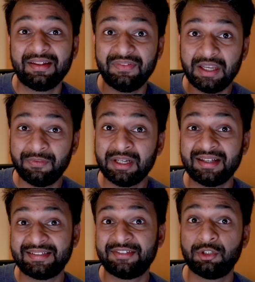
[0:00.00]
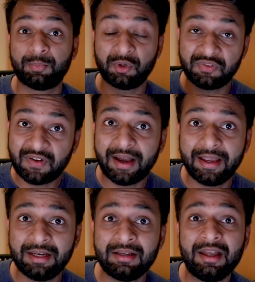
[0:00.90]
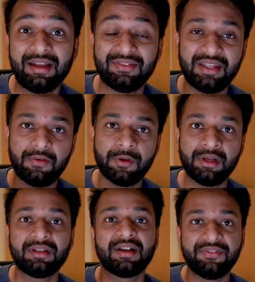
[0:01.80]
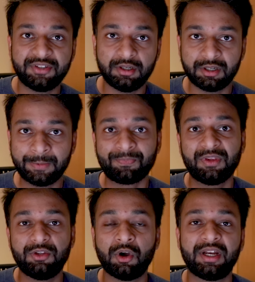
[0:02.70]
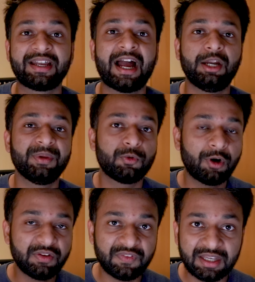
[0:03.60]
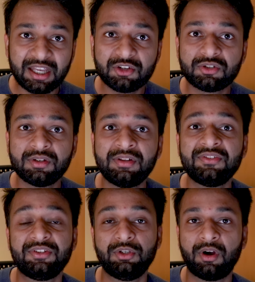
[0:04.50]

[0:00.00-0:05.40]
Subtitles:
They will assess your profile. They will consider your academic qualifications,